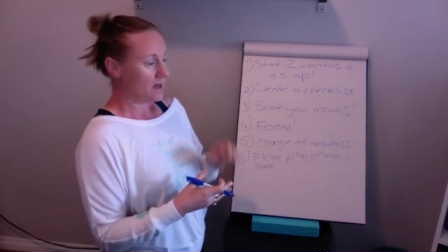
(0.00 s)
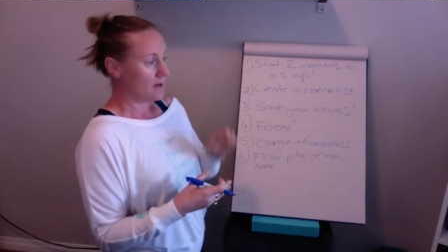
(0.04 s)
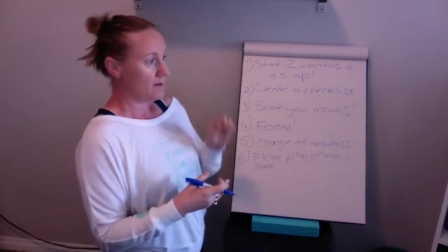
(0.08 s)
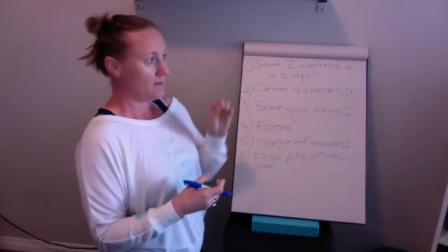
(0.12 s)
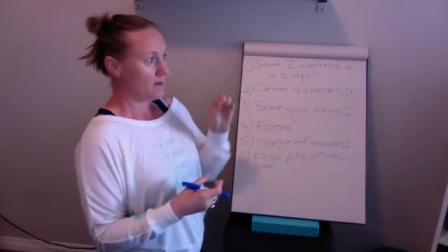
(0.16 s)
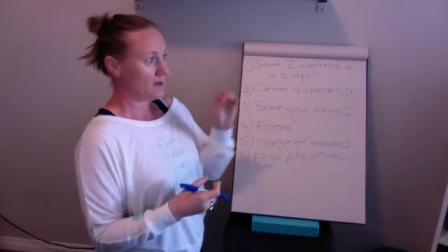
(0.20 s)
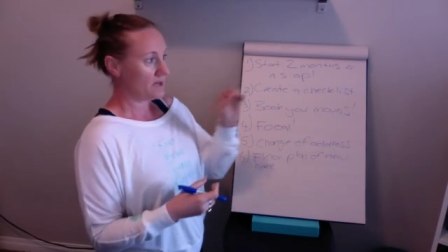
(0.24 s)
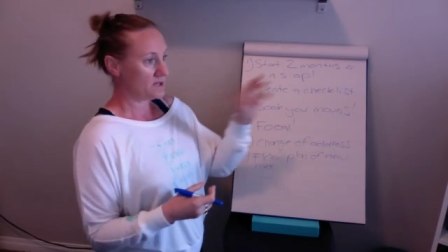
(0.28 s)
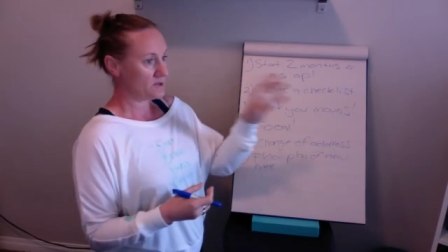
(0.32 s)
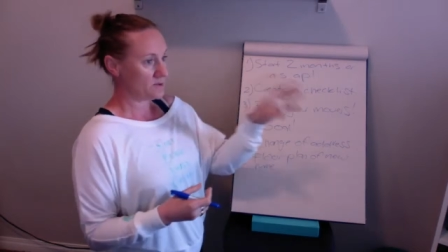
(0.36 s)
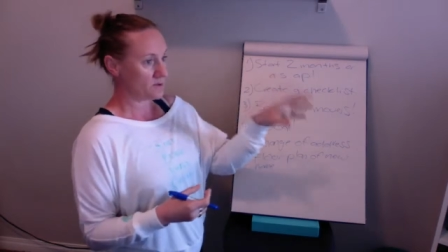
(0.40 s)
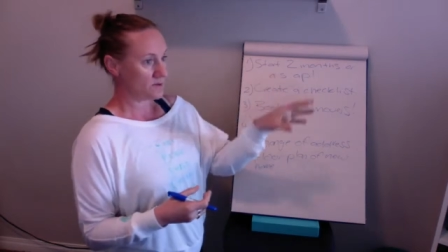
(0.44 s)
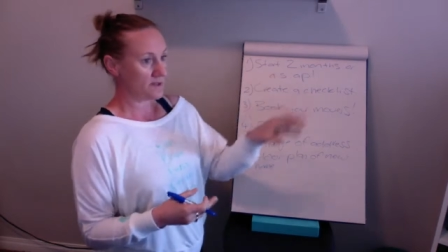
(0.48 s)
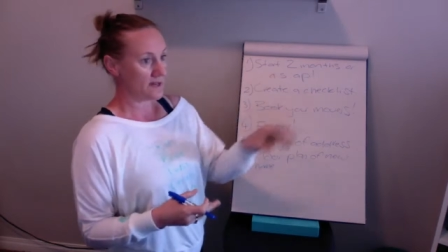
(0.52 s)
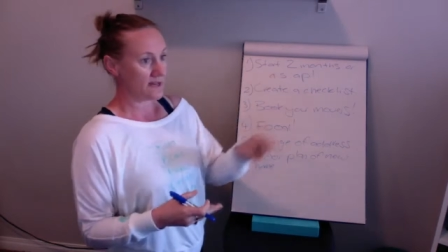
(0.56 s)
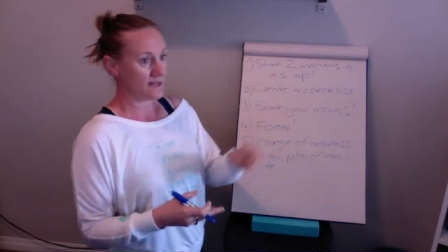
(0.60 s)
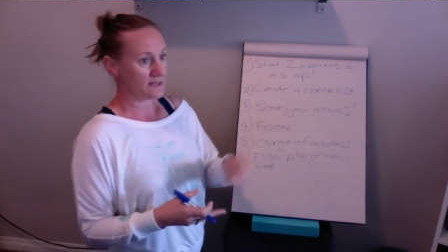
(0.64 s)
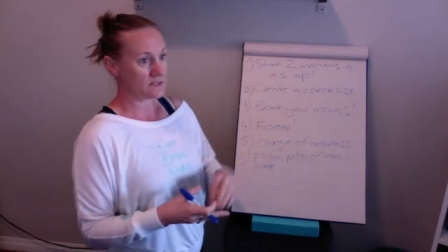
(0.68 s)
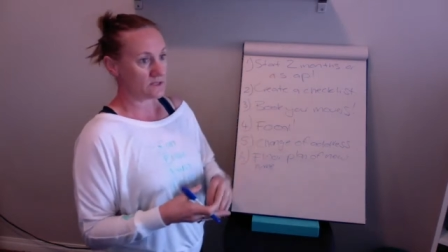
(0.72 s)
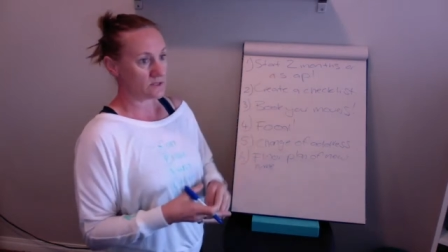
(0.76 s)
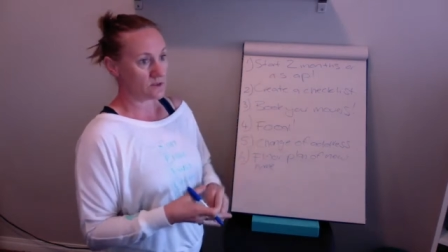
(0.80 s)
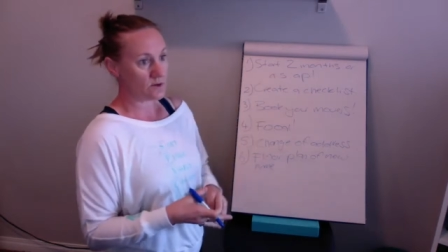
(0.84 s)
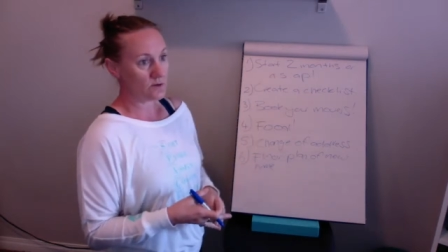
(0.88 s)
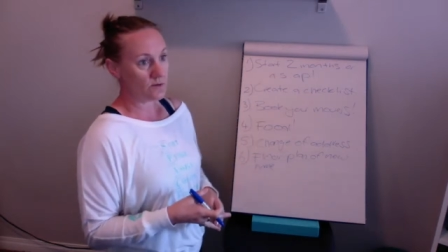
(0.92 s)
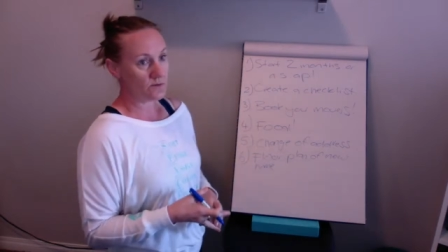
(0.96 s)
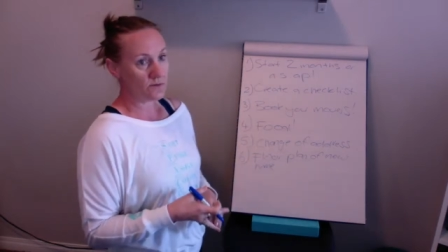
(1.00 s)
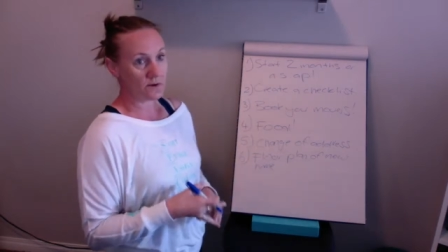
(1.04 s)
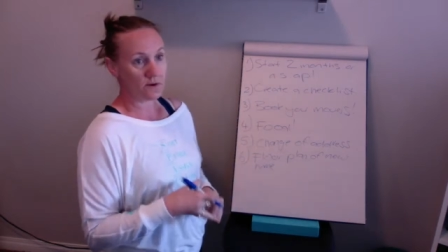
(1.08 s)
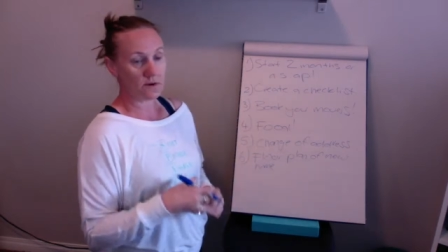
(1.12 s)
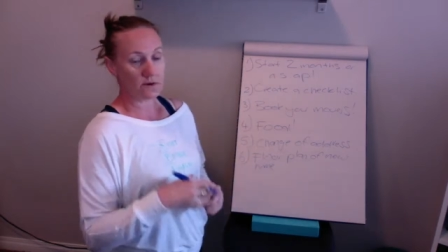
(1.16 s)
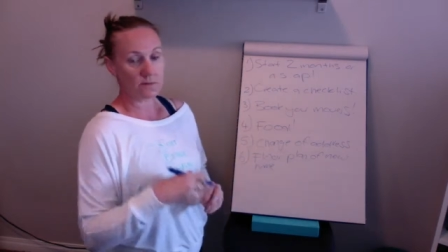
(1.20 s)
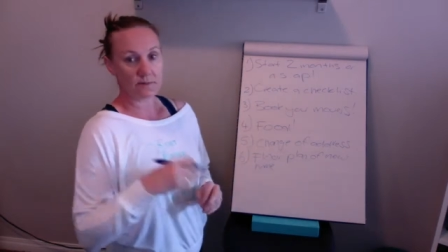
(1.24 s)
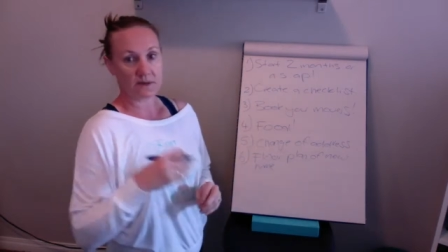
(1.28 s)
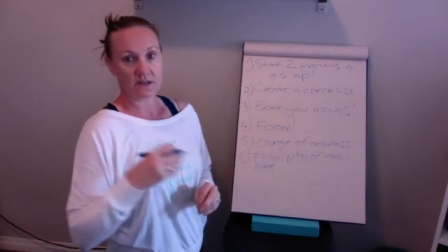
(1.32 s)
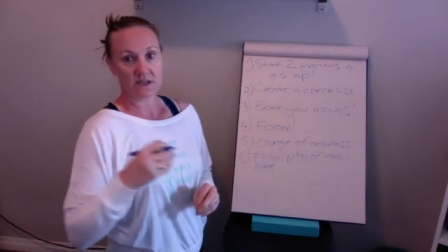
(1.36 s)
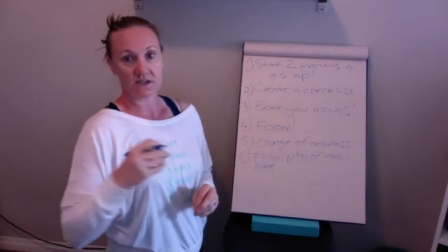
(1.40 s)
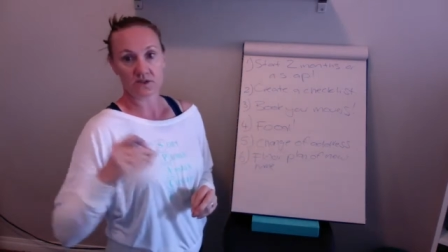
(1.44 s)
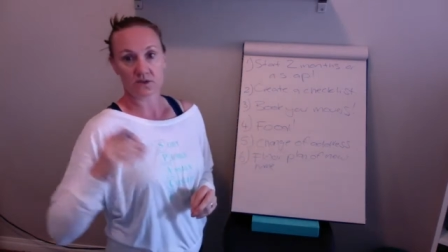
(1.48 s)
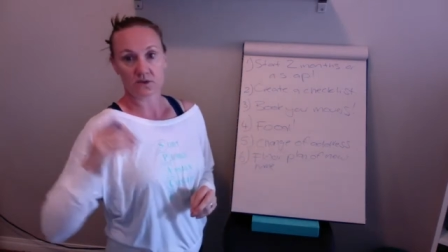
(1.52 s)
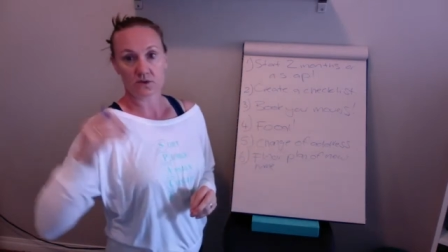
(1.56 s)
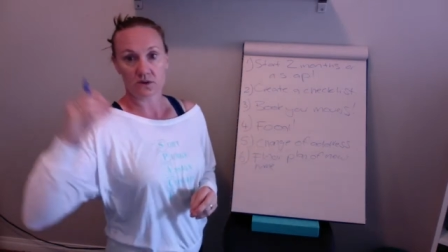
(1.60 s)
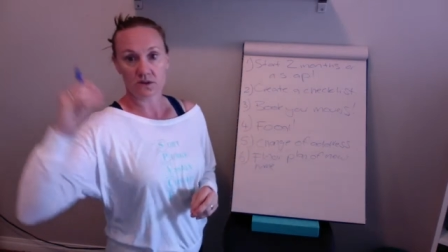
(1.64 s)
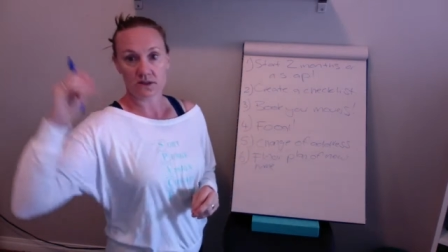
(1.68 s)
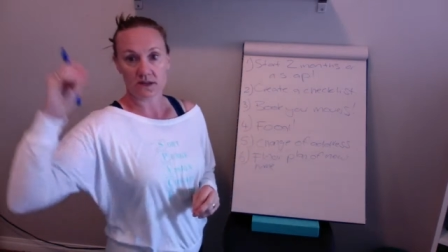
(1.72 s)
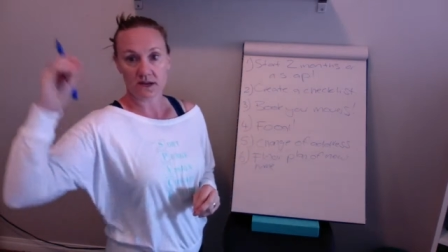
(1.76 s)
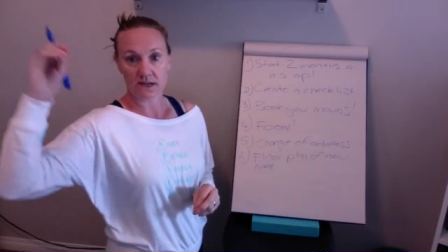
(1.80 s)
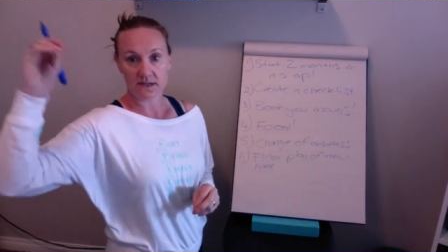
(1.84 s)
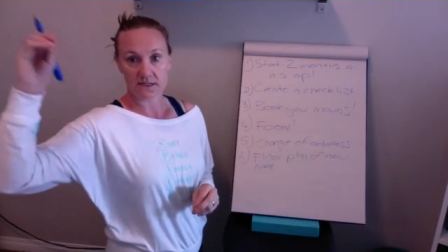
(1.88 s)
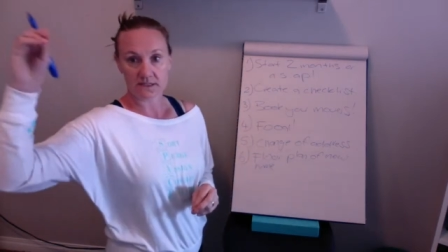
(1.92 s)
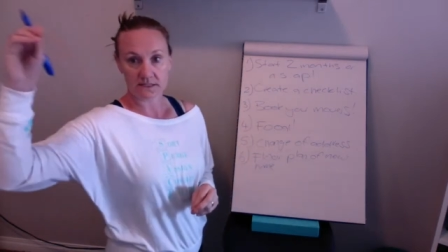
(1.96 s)
make sure that sofa, make sure
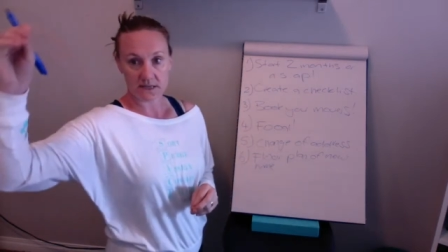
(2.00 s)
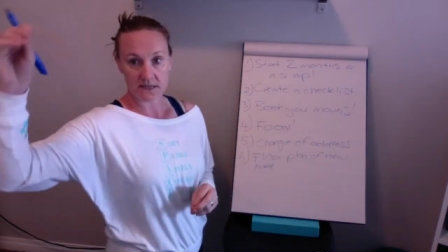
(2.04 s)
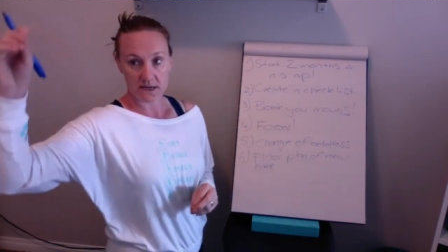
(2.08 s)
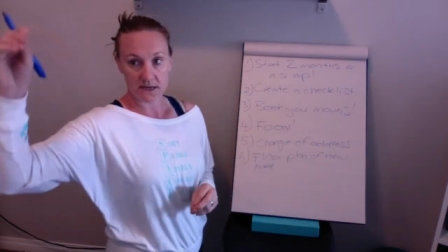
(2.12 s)
that